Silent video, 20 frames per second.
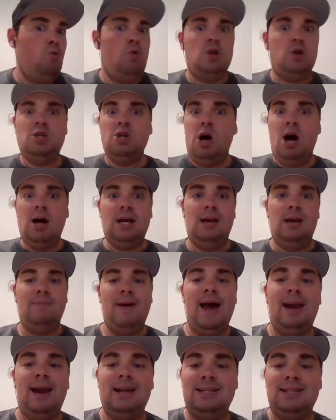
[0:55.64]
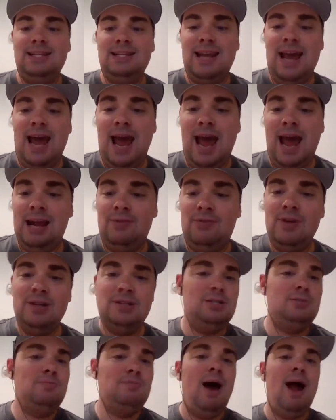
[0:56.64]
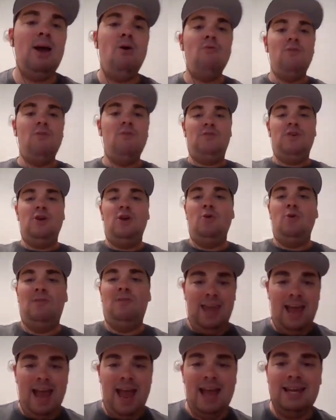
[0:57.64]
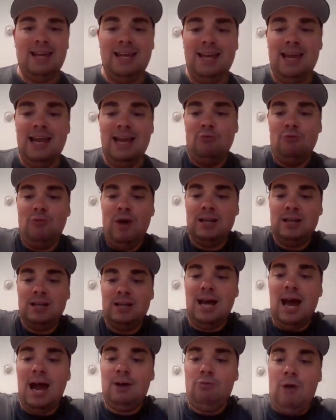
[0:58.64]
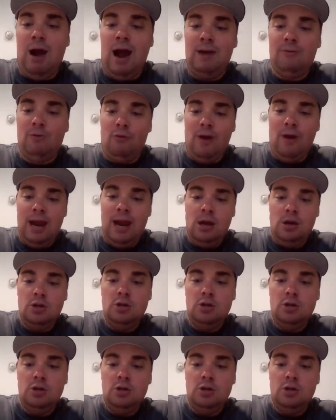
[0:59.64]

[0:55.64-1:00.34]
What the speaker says: We're talking about it today. This is my overview of the Yankee-Red Sox rivalry.